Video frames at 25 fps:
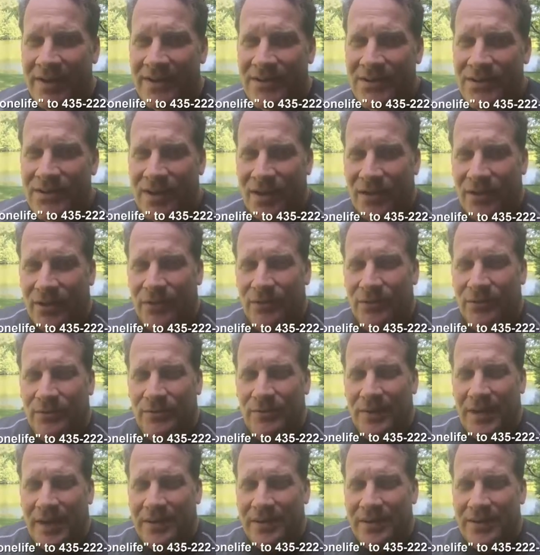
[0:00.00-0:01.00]
So
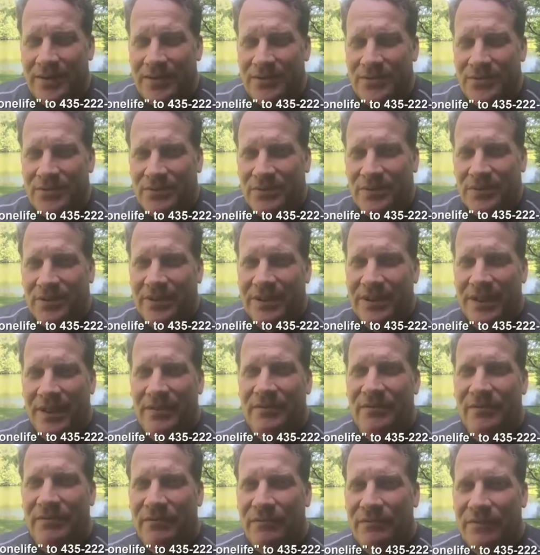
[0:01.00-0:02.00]
I think it's really
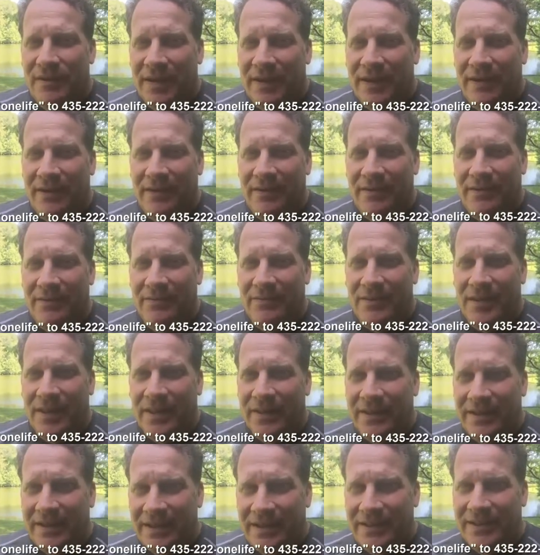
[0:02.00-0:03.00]
unfair
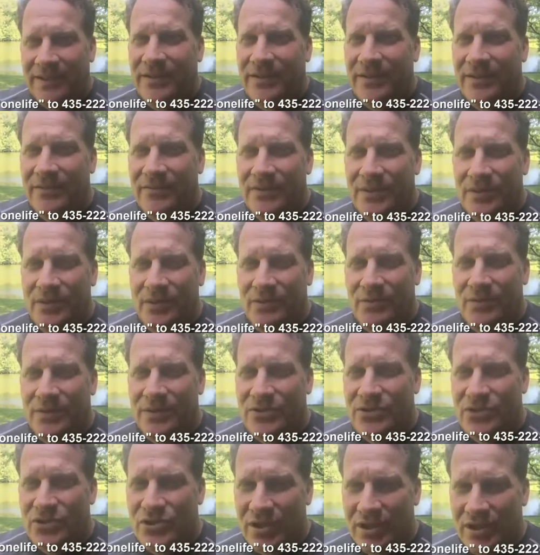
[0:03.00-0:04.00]
that any of you
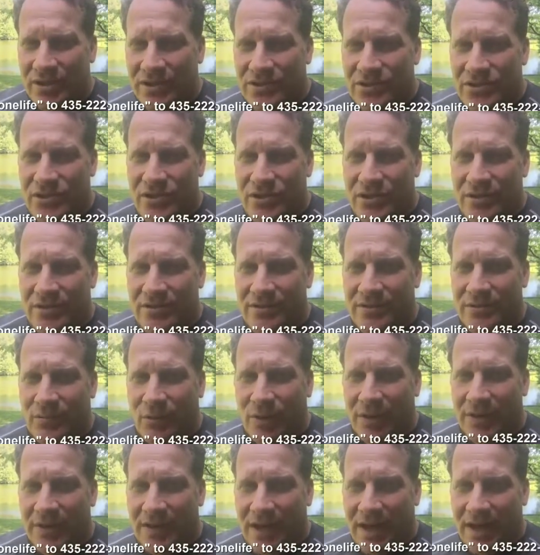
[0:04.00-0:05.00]
would judge
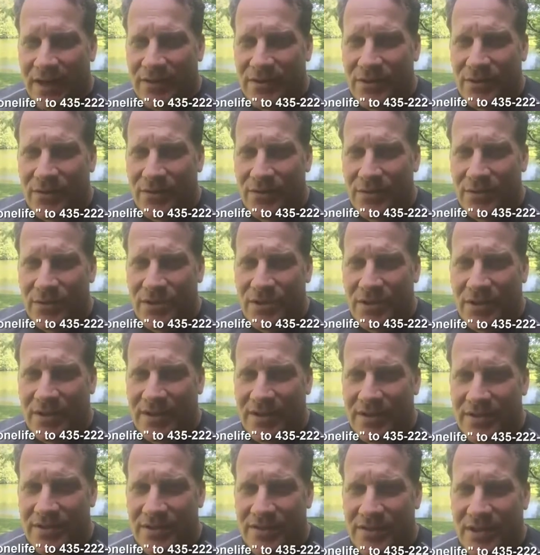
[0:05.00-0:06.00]
what Dr. Rusha
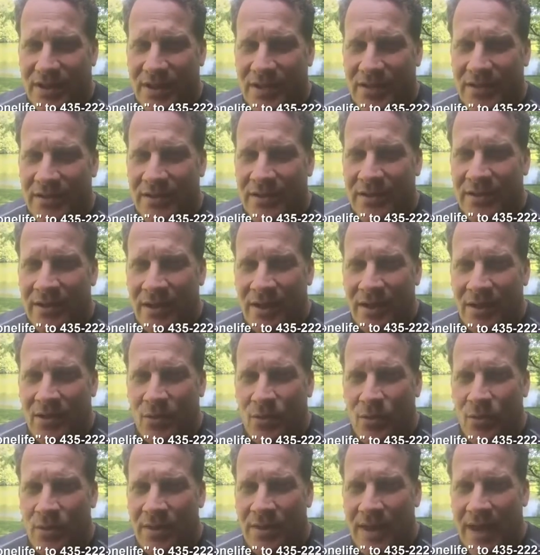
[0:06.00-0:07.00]
has done
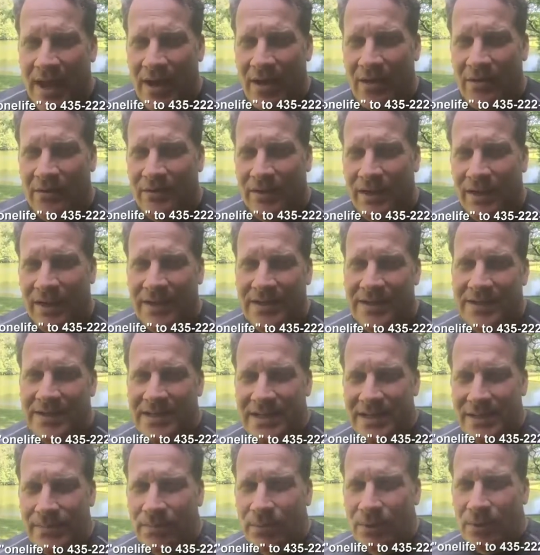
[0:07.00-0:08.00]
without a
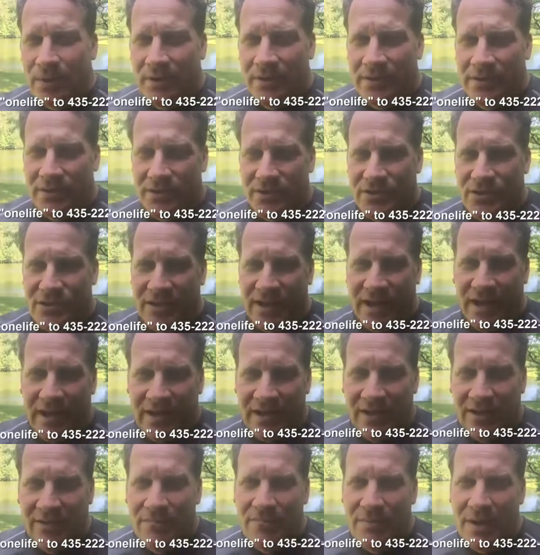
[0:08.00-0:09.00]
deeper
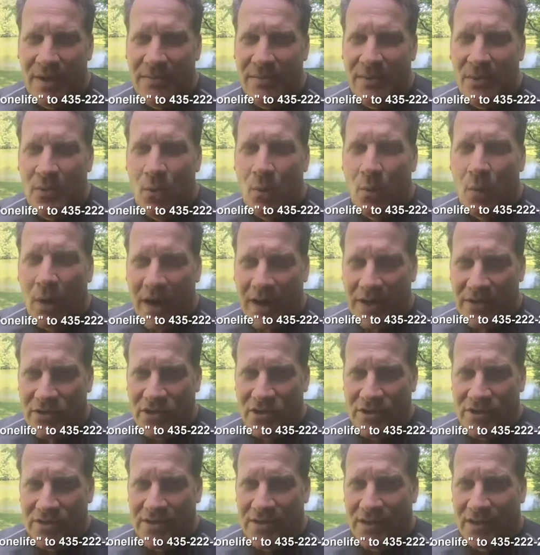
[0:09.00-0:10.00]
understanding of maybe why
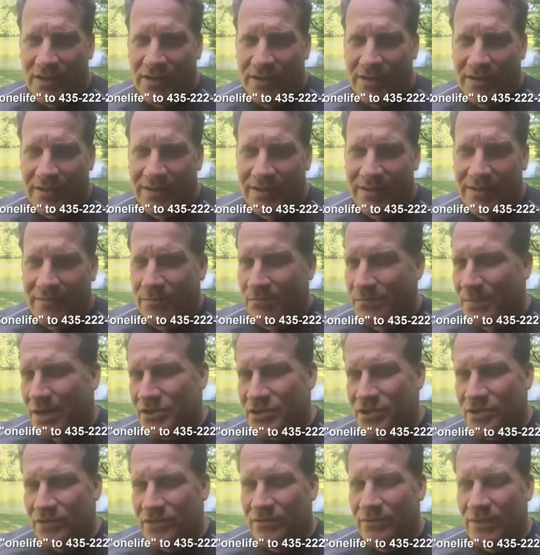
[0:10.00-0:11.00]
she's done it. And
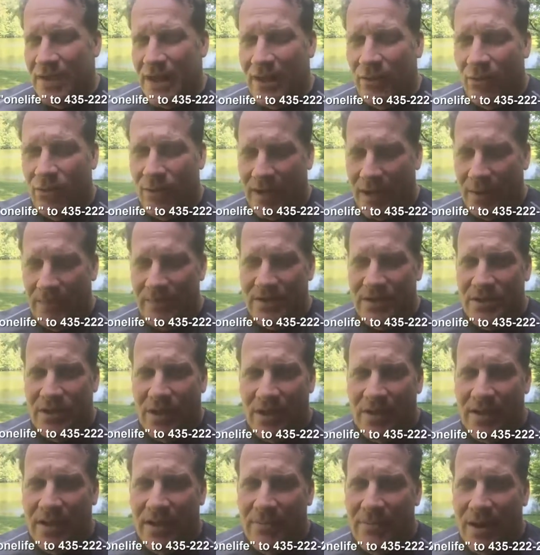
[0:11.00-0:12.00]
much of what I'll be
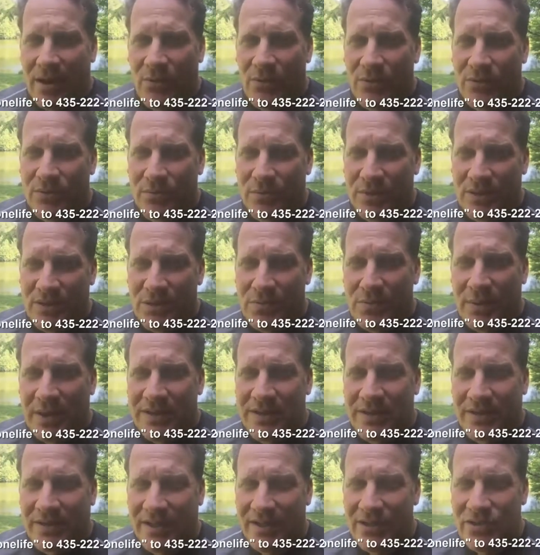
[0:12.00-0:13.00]
talking about will be
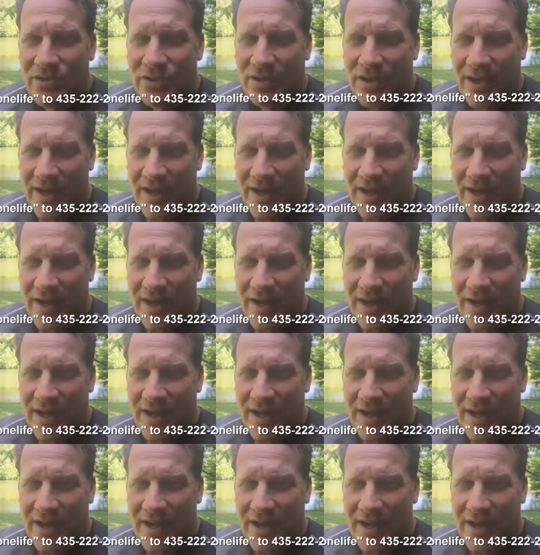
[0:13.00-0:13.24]
speculation.